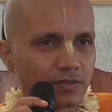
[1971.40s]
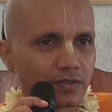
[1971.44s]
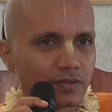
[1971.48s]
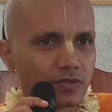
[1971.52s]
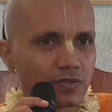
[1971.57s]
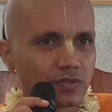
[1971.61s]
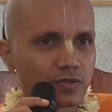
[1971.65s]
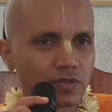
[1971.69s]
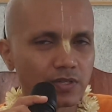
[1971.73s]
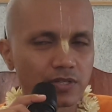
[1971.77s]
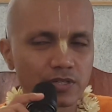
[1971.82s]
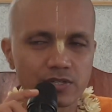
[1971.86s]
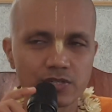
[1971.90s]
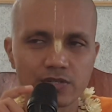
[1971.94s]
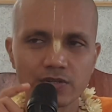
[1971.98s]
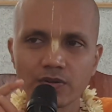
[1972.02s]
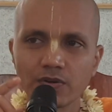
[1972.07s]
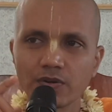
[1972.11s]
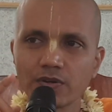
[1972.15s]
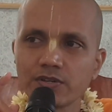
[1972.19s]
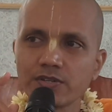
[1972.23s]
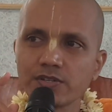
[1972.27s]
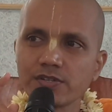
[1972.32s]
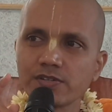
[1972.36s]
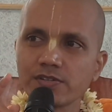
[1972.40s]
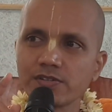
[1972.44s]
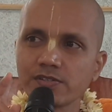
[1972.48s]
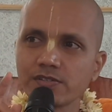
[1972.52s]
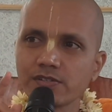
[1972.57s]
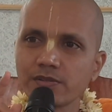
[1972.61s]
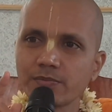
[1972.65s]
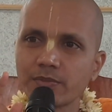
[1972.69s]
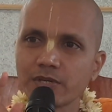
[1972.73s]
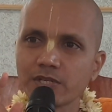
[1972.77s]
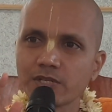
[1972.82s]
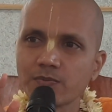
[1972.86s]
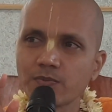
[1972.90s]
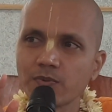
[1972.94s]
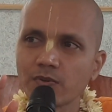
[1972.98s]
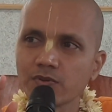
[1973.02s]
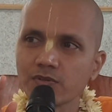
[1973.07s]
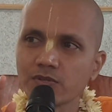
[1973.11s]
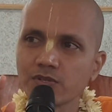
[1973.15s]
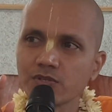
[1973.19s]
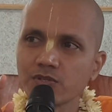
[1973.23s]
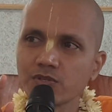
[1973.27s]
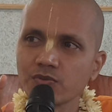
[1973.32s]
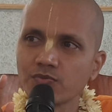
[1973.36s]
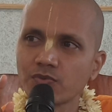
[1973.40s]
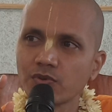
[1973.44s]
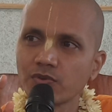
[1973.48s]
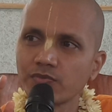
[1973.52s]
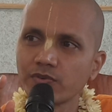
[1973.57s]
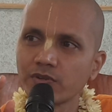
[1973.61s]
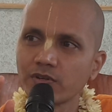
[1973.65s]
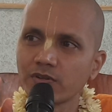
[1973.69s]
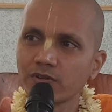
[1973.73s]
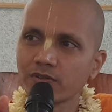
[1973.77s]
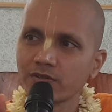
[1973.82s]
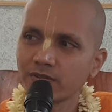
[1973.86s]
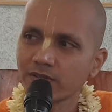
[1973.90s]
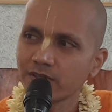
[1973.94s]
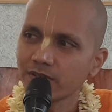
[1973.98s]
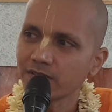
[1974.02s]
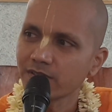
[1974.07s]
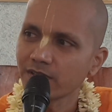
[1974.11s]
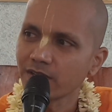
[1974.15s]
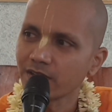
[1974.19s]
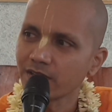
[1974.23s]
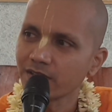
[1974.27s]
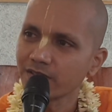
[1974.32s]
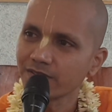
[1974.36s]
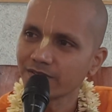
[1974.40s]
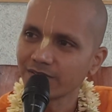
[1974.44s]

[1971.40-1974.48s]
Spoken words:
So Krishna consciousness is the best process to fulfill all your desires.